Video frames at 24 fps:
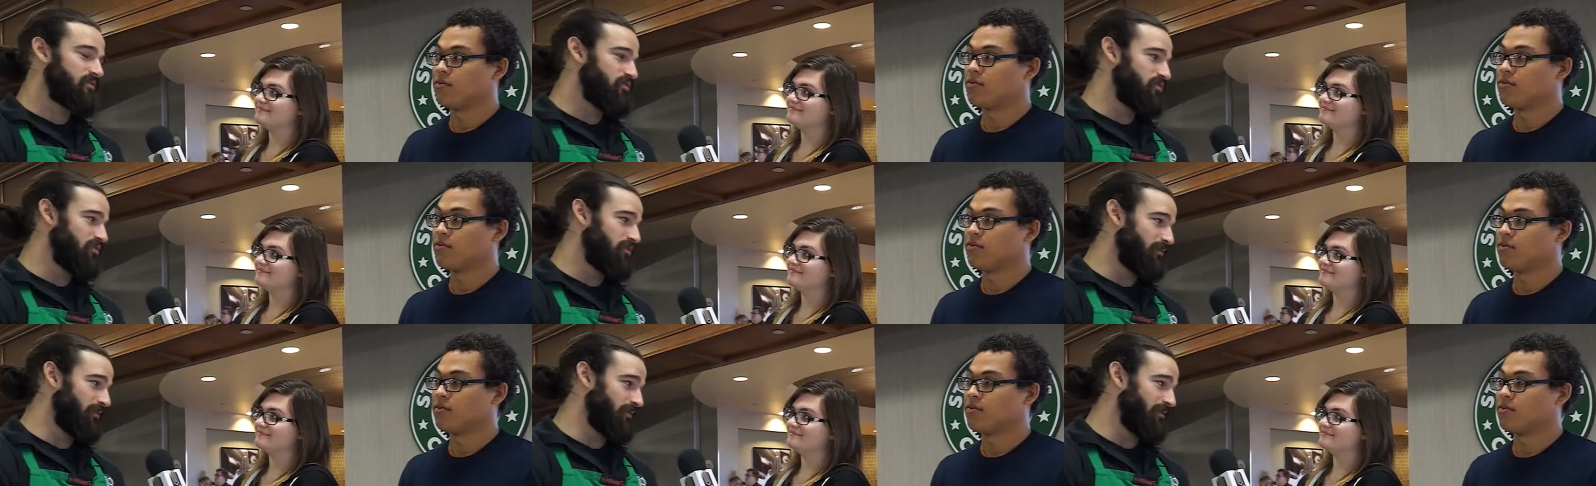
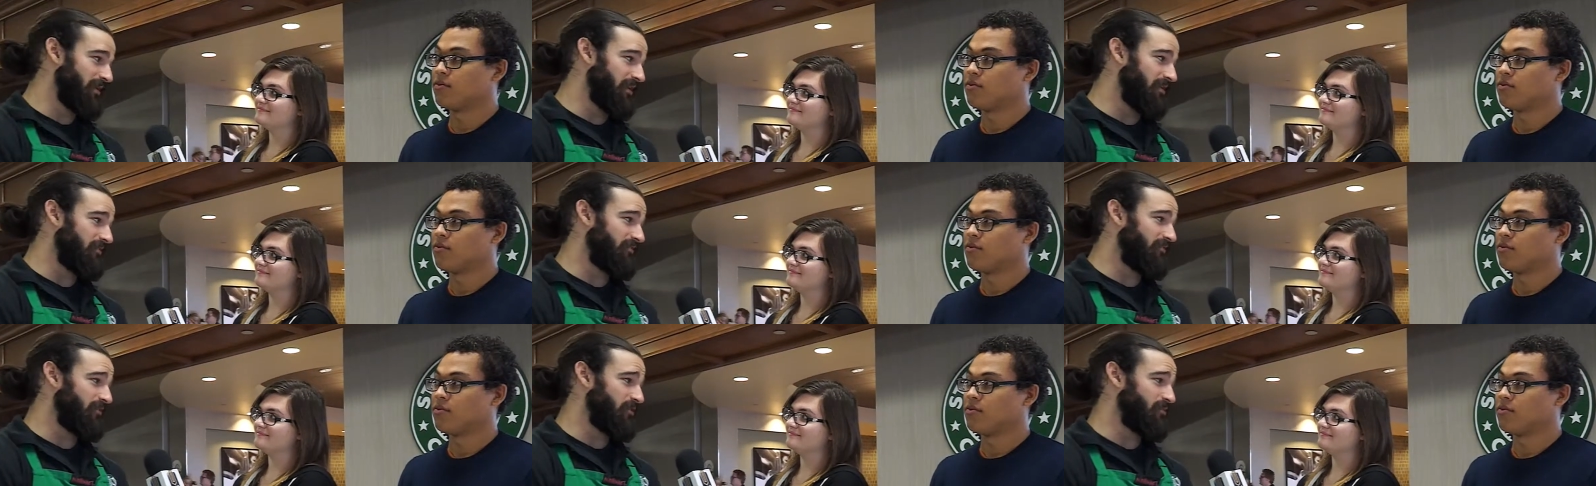
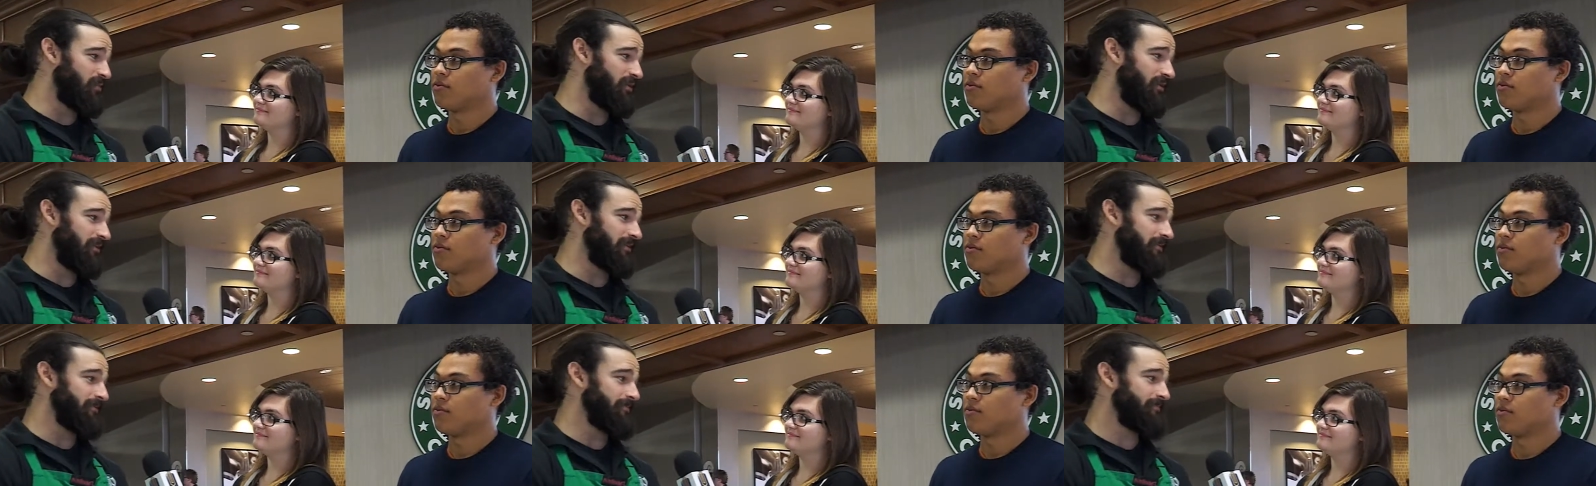
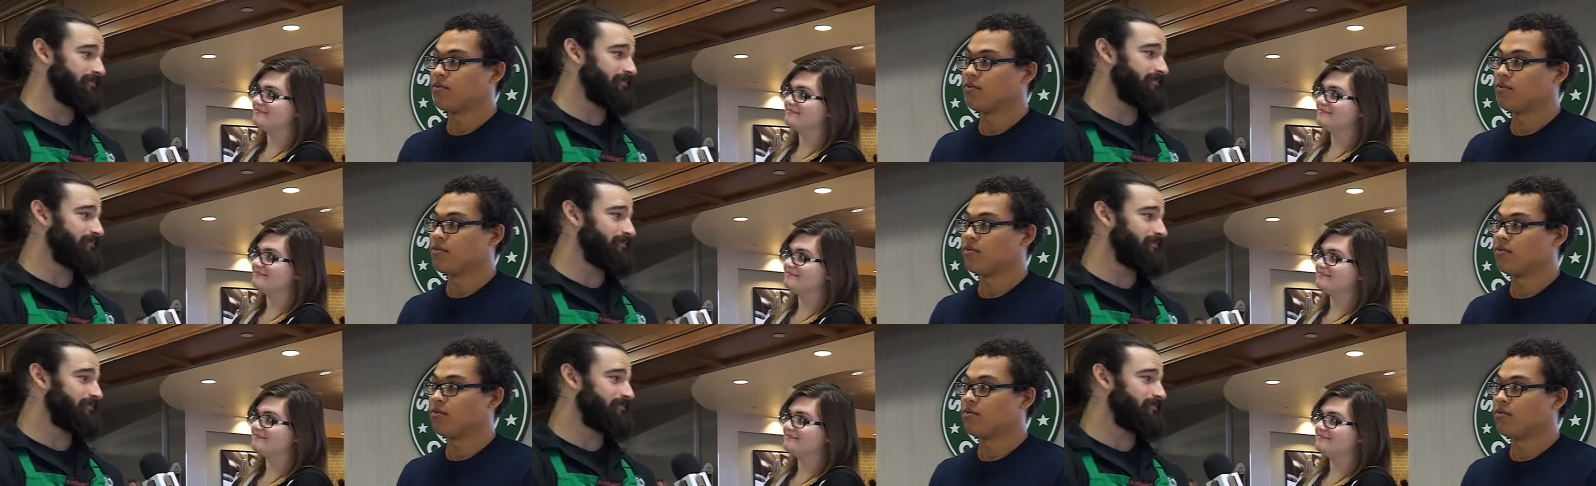Speaker 1: Supermanophobia.
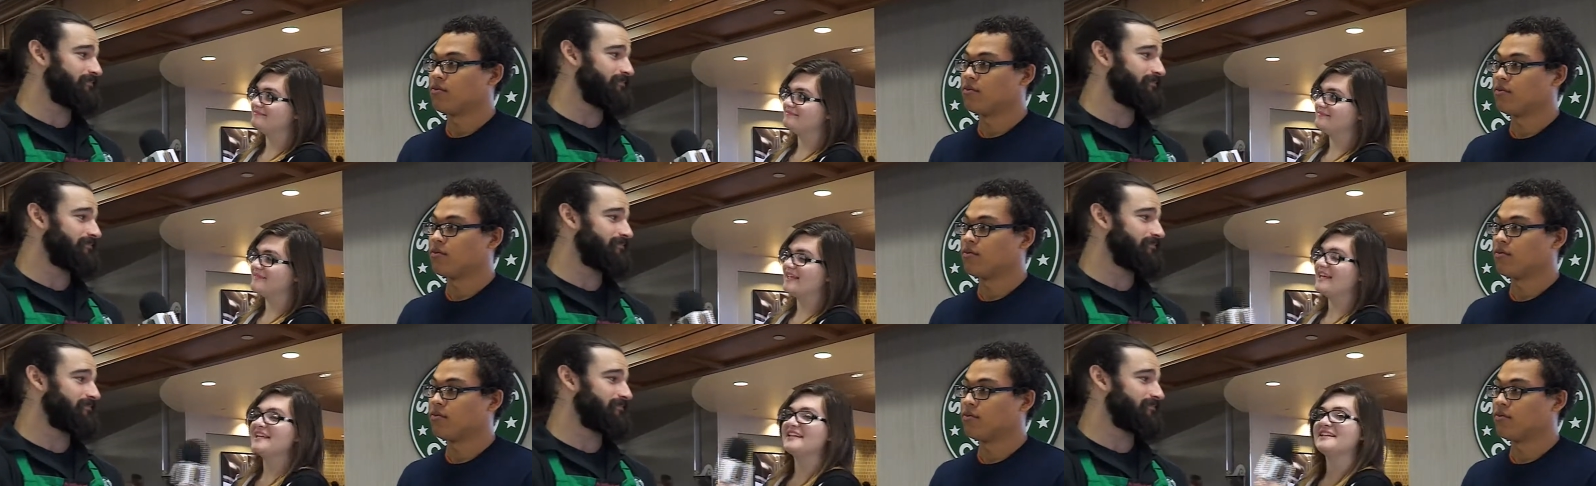
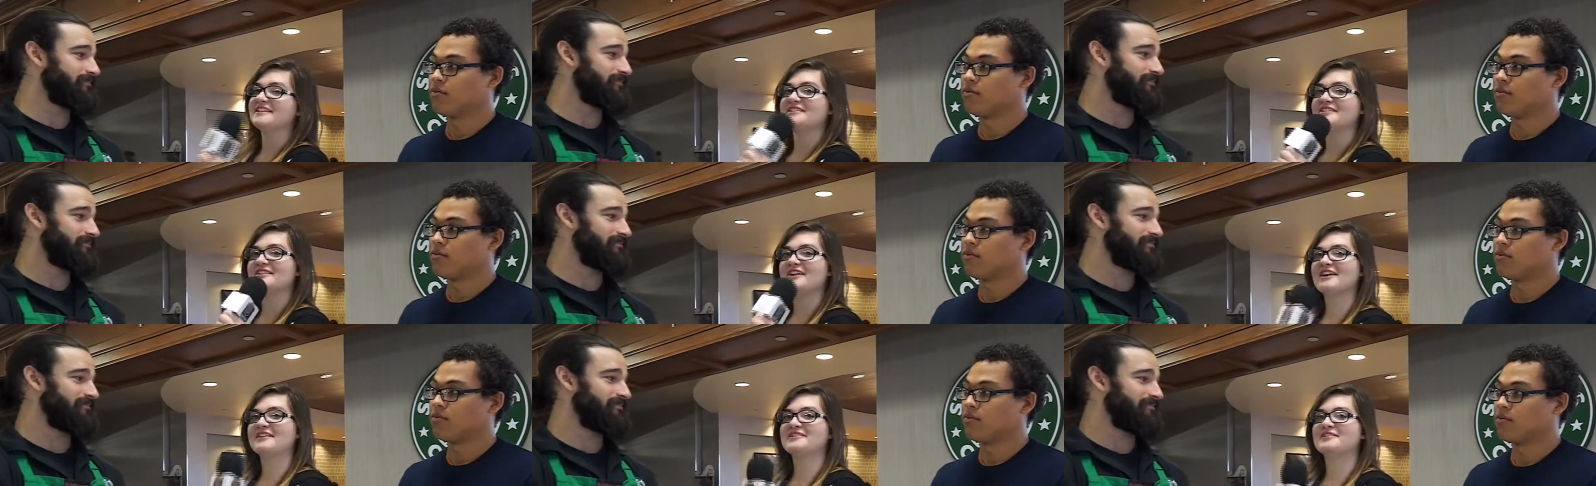
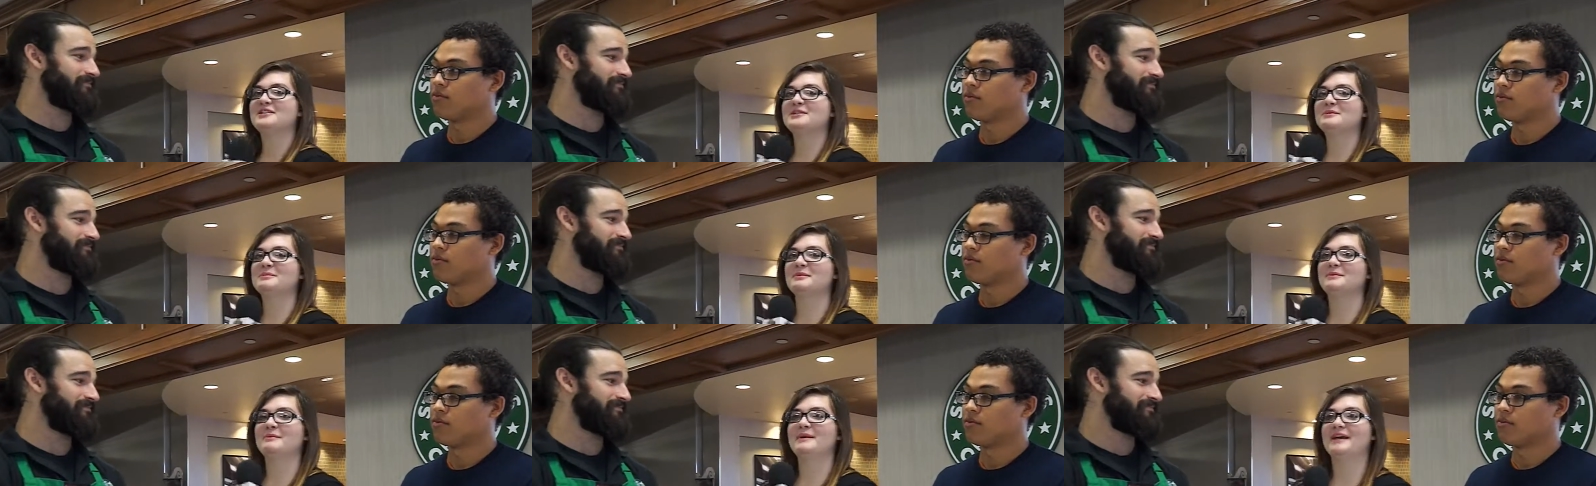It's not
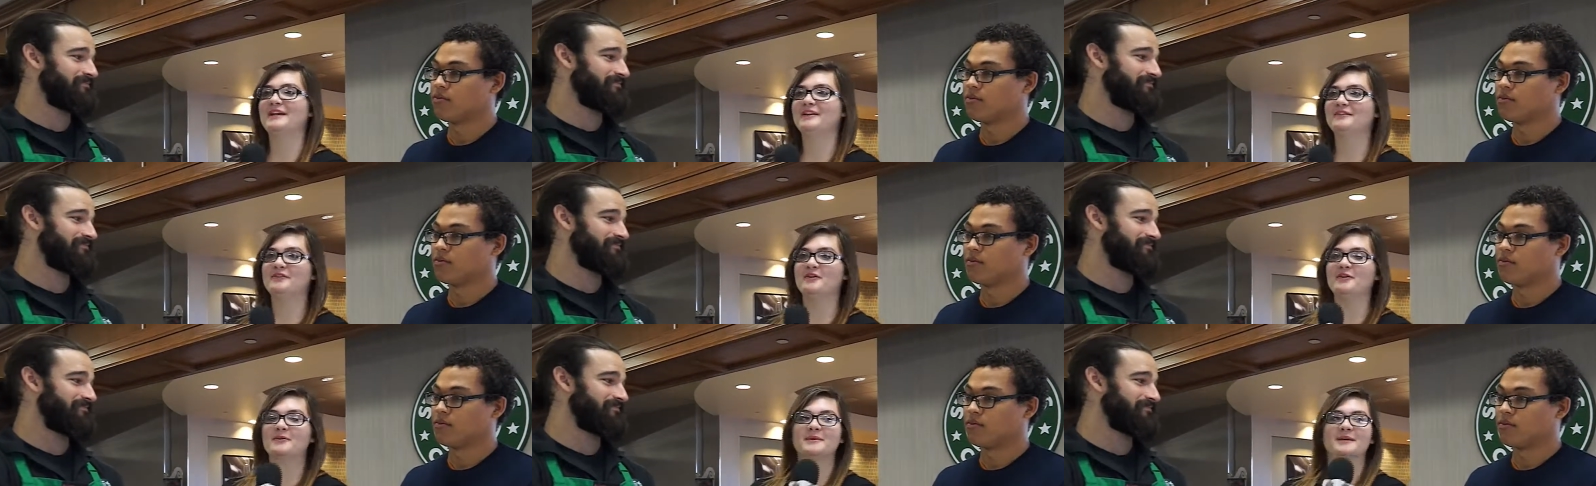
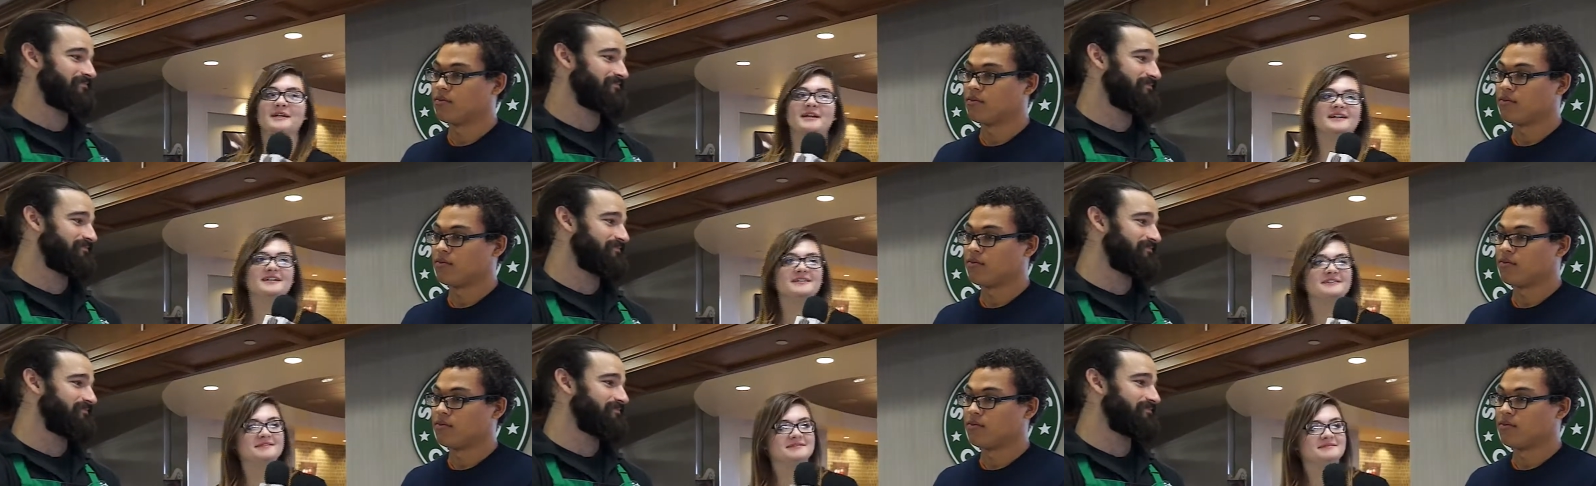
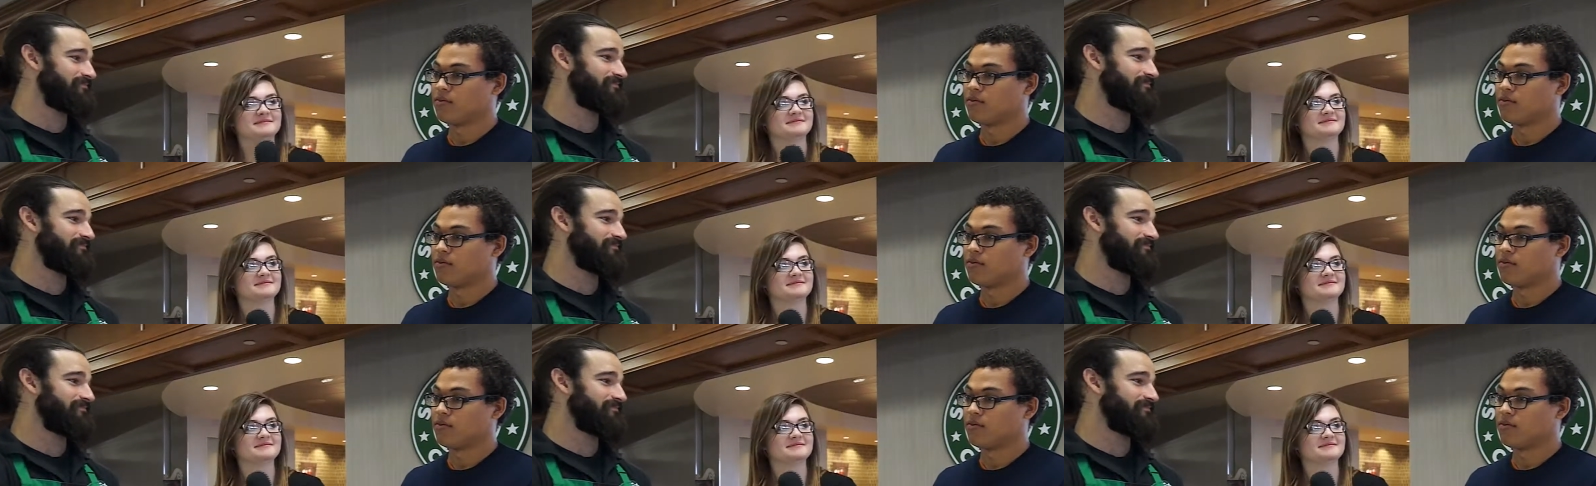supermanophobia.